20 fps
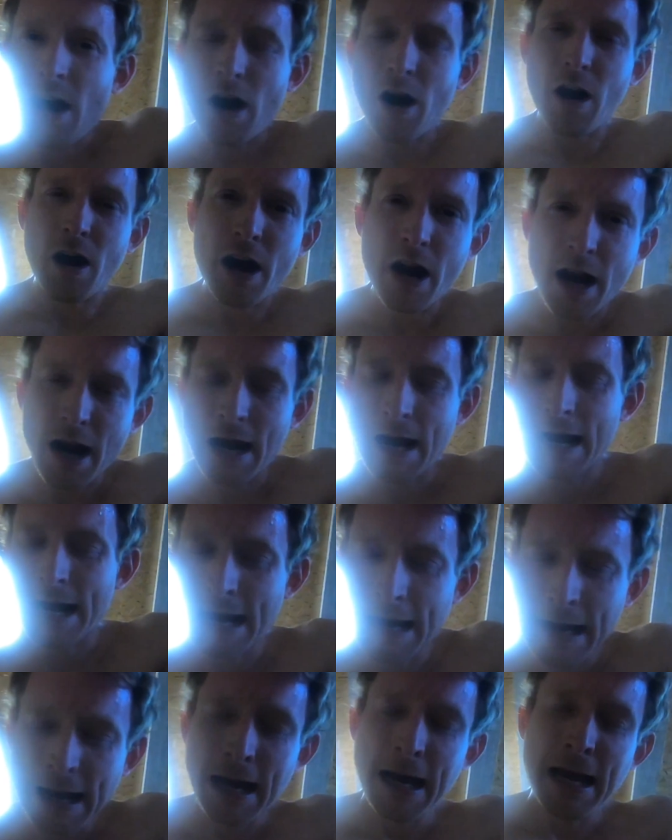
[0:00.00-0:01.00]
are
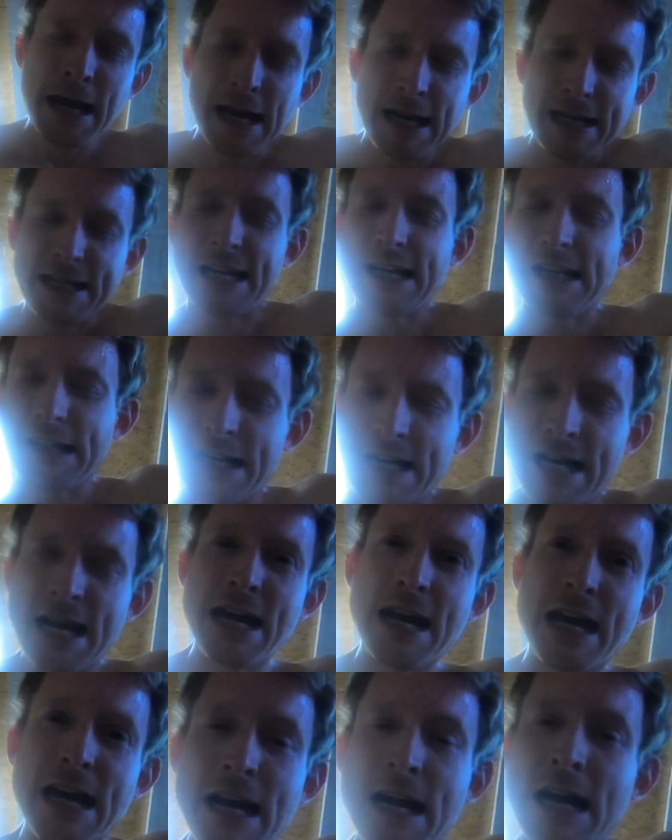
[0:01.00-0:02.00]
killing.
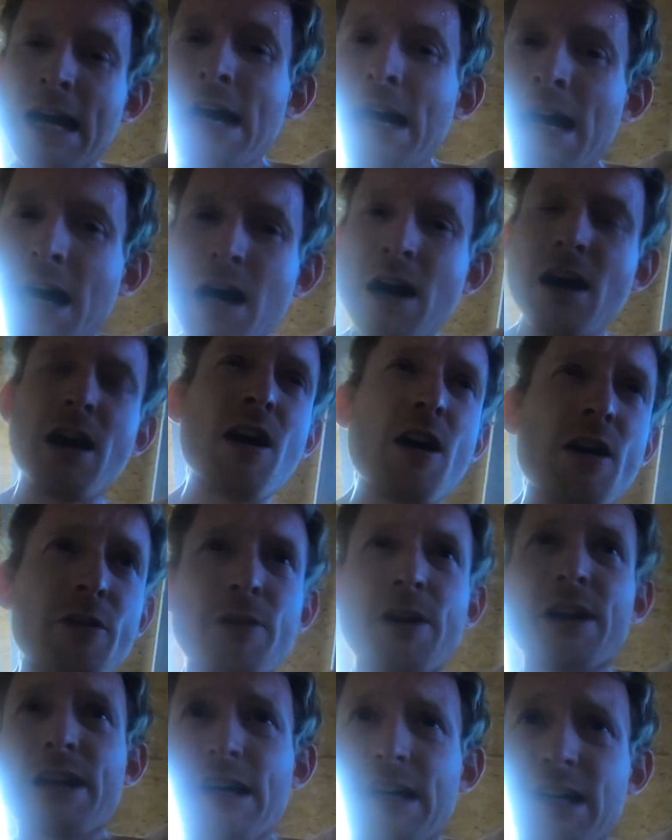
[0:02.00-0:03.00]

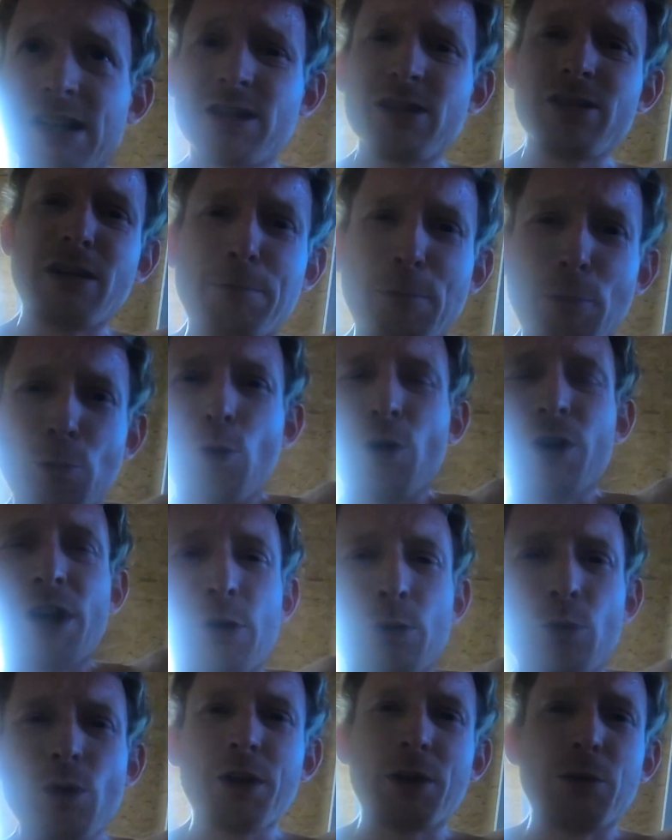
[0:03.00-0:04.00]
Heart rate saw up
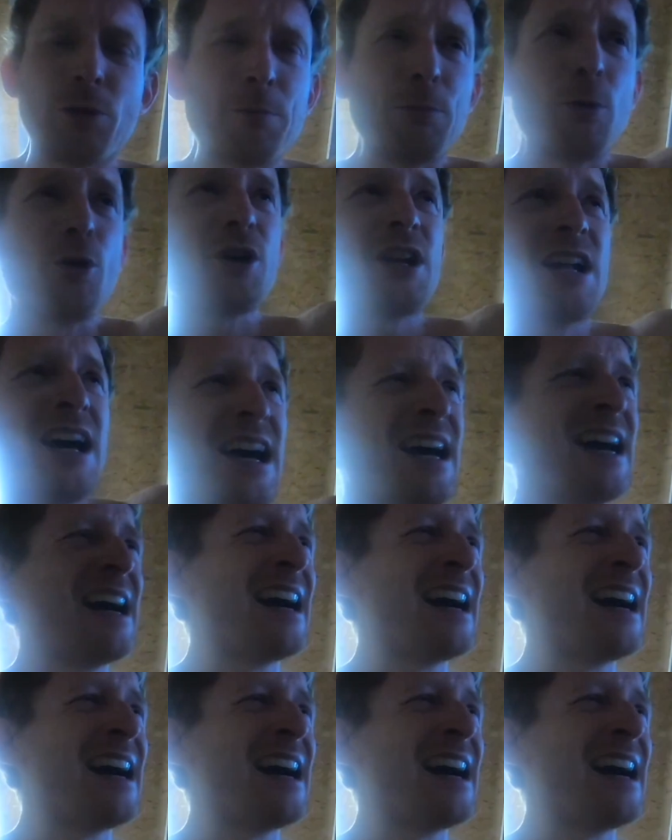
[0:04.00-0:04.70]
181 at one point.